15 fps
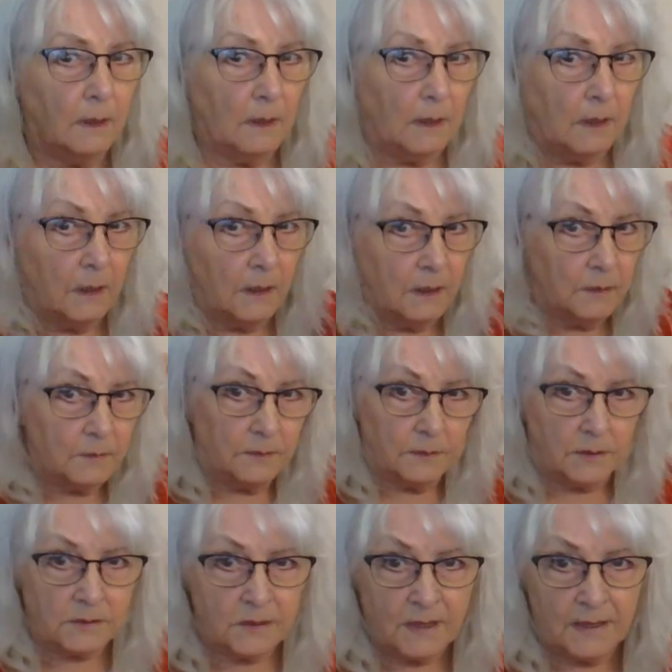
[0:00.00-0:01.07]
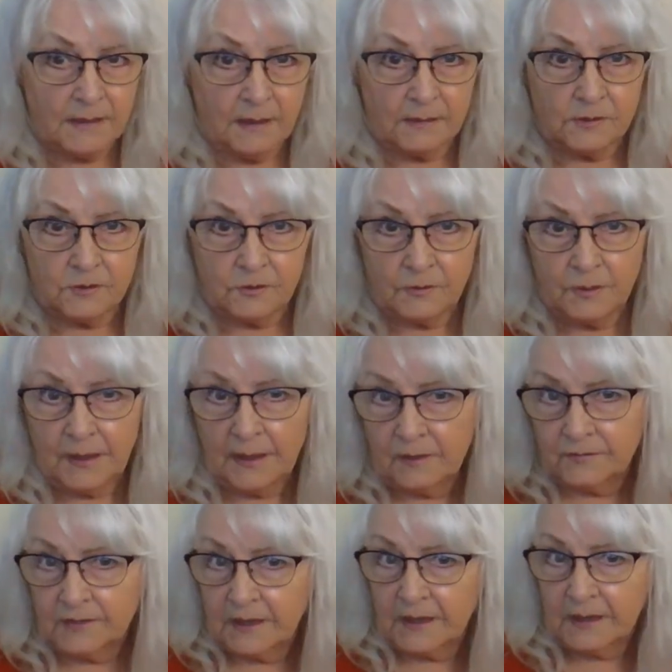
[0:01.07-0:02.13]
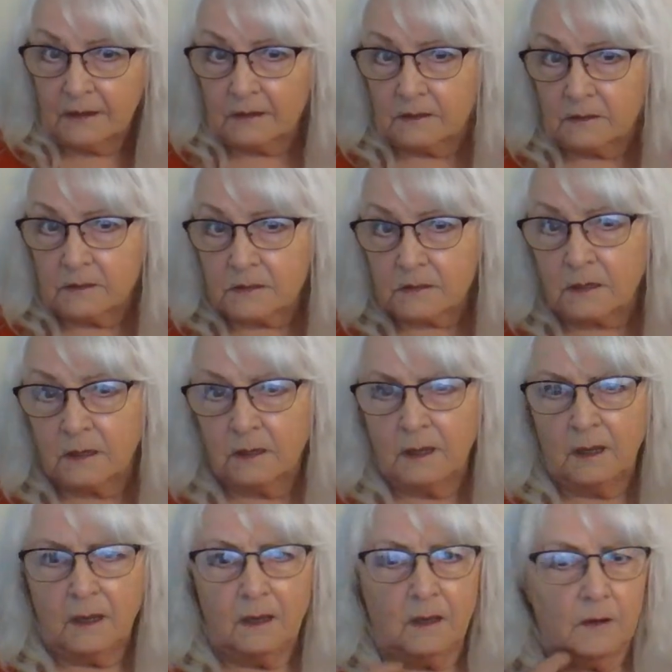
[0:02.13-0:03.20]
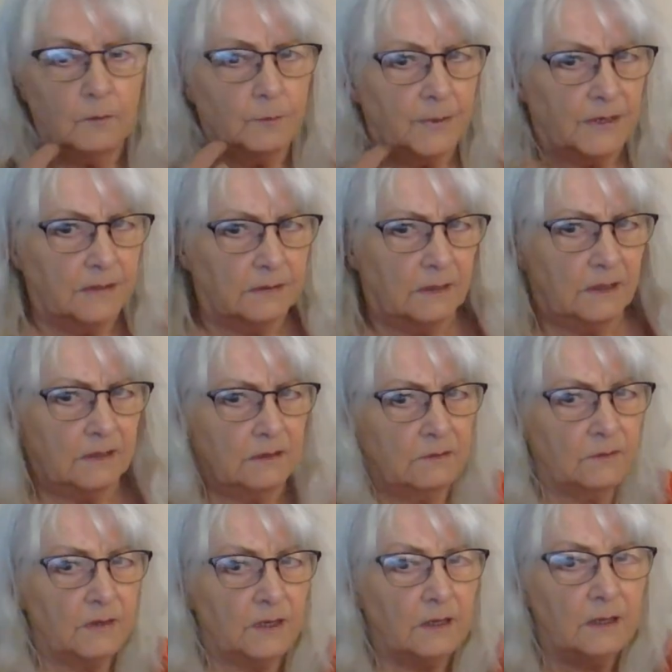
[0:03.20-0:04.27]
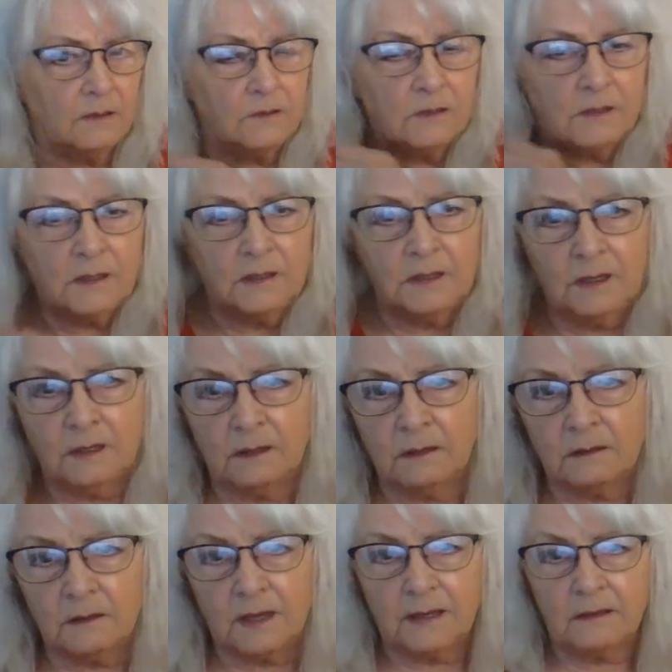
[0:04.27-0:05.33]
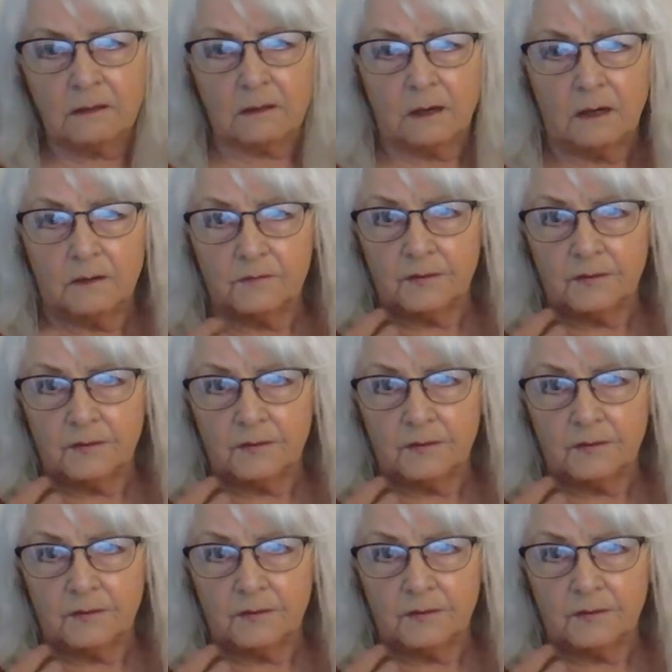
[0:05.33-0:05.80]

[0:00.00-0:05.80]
It looks like I do have layers, but I don't think I took any length off.